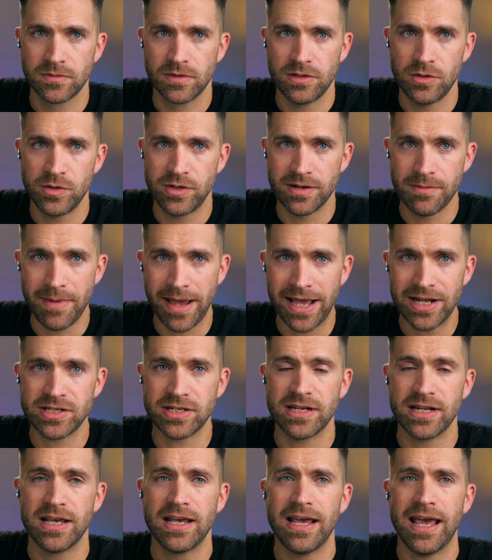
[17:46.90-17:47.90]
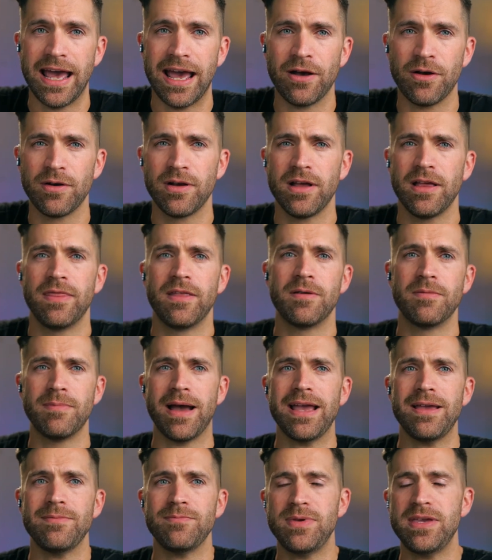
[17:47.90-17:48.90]
You can imagine how there
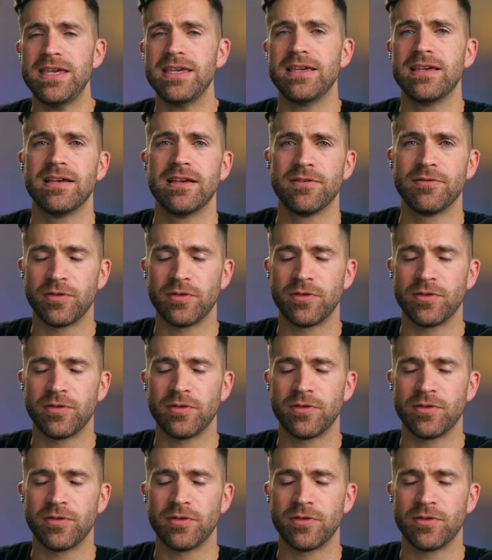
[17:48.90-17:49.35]
might be,